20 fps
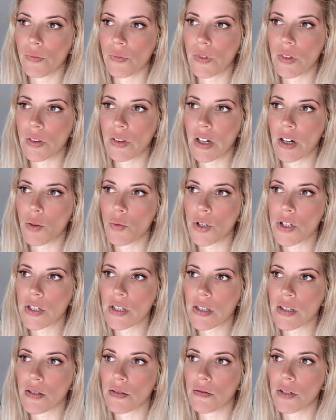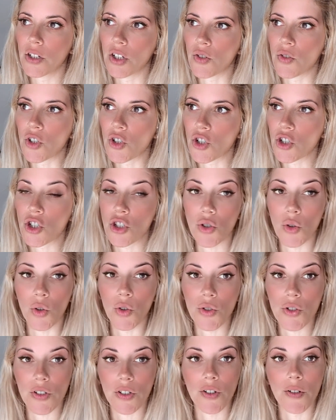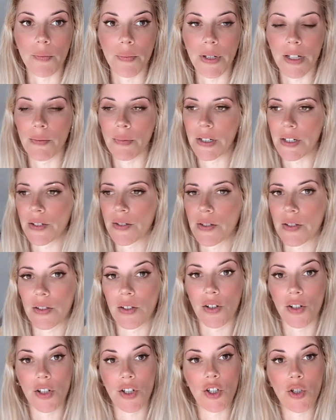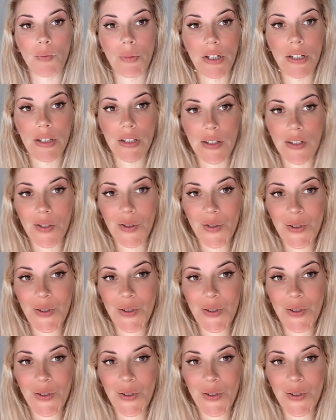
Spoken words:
there was, you know, there's souls, there are babies, there are humans,